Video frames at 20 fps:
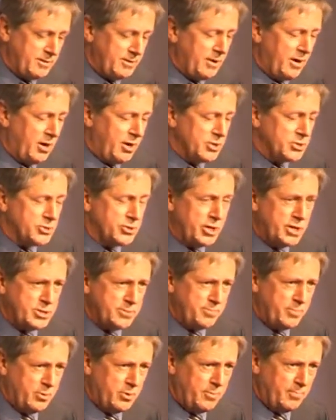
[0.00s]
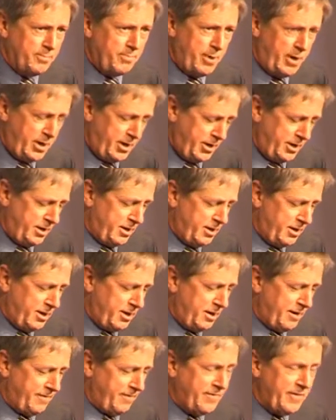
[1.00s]
our transport by
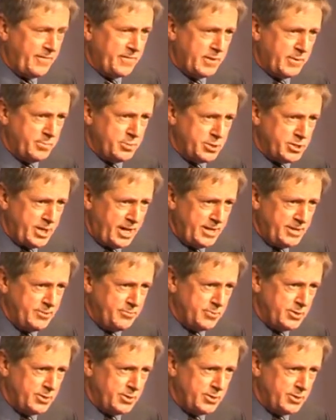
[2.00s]
50%,